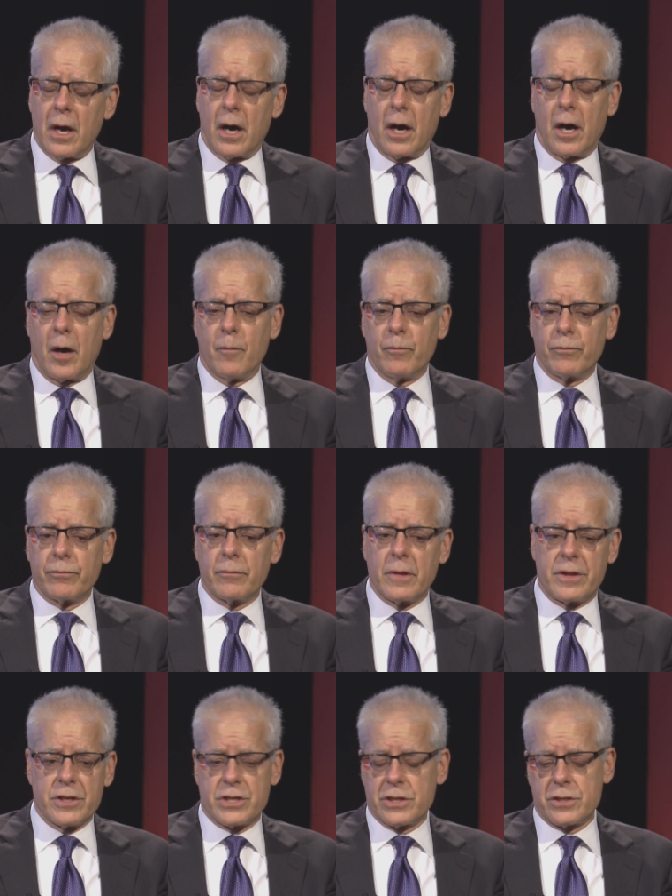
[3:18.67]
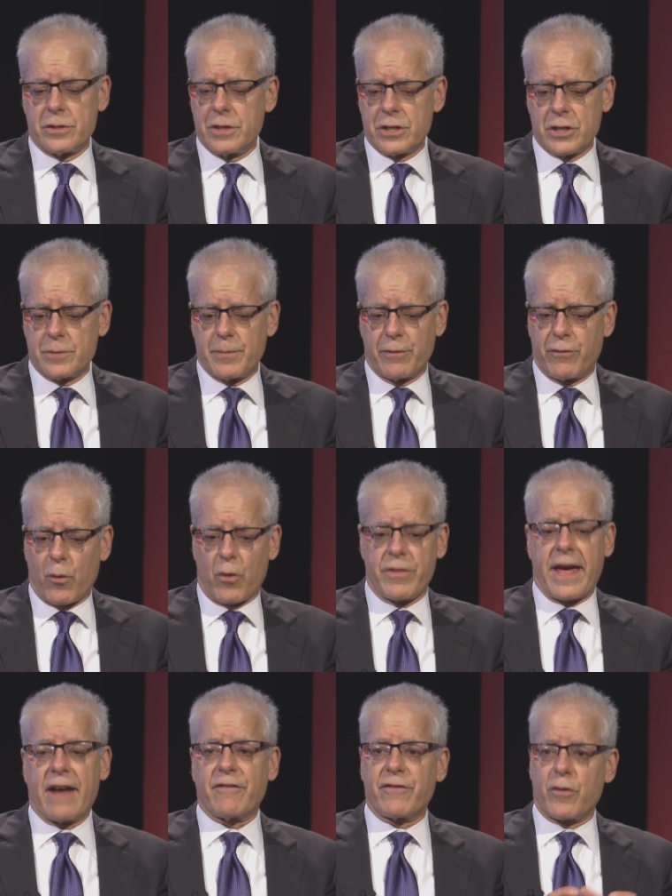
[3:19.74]
Um, this, is, this is before
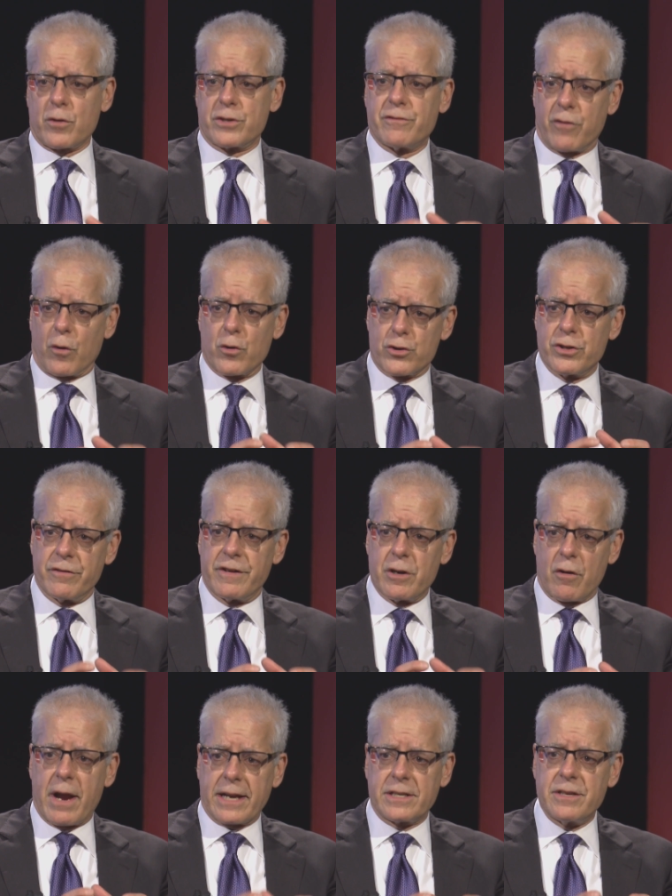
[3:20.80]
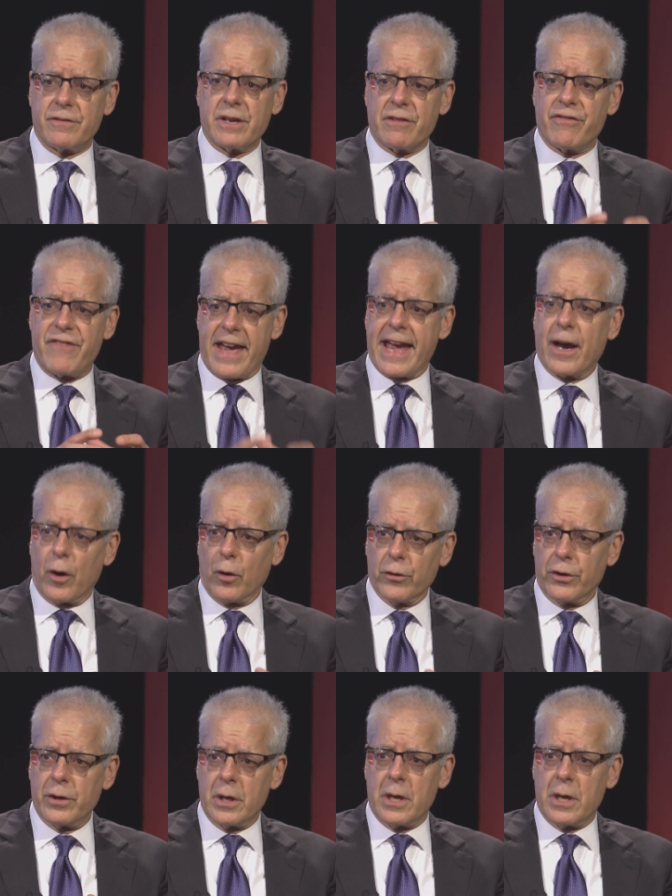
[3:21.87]
that first version of interactivity failed.